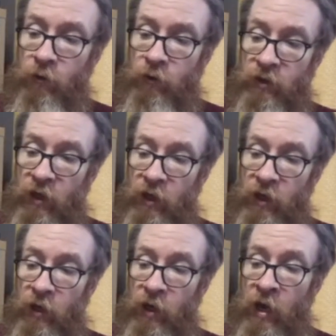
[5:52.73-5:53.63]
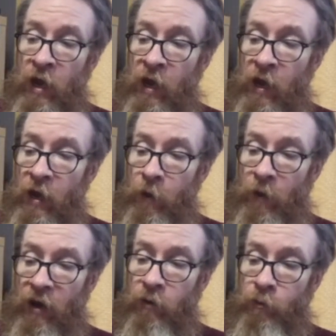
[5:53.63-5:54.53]
your turn
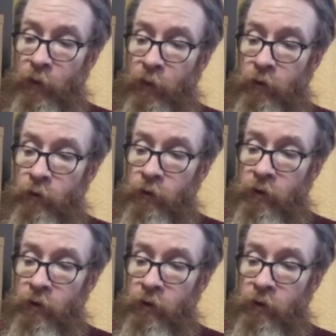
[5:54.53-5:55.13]
and build